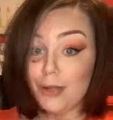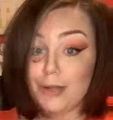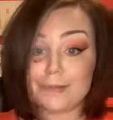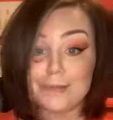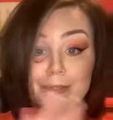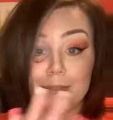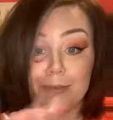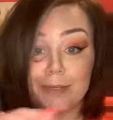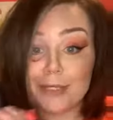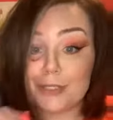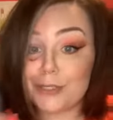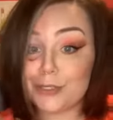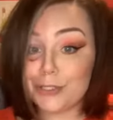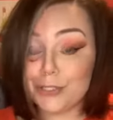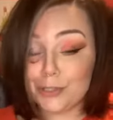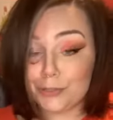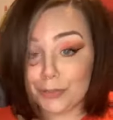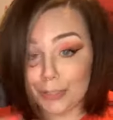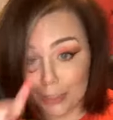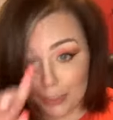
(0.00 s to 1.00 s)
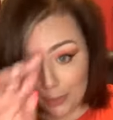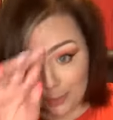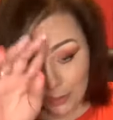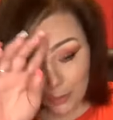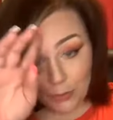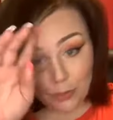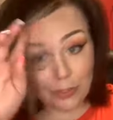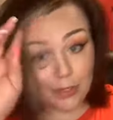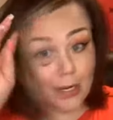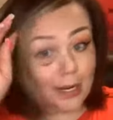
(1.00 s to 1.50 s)
I'm so glad y'all tuned in. I'm so
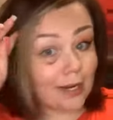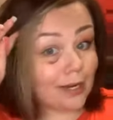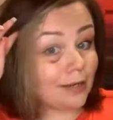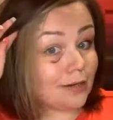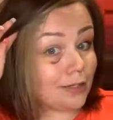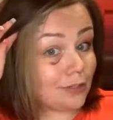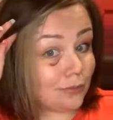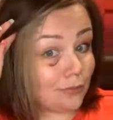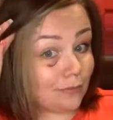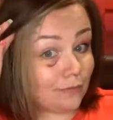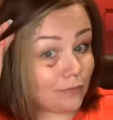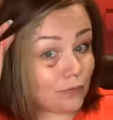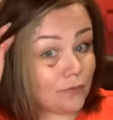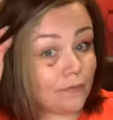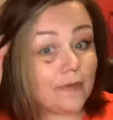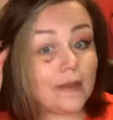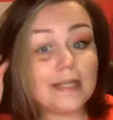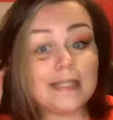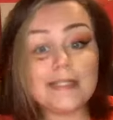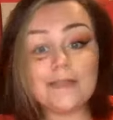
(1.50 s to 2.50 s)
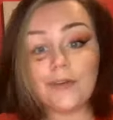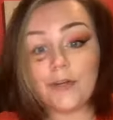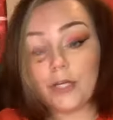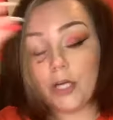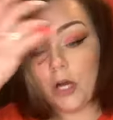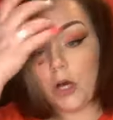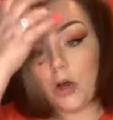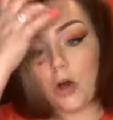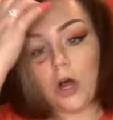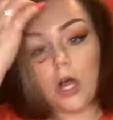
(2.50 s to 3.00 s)
sorry I could not do a full face for
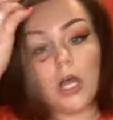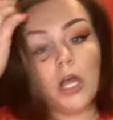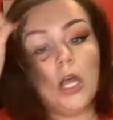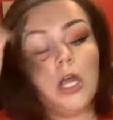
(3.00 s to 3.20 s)
y'all.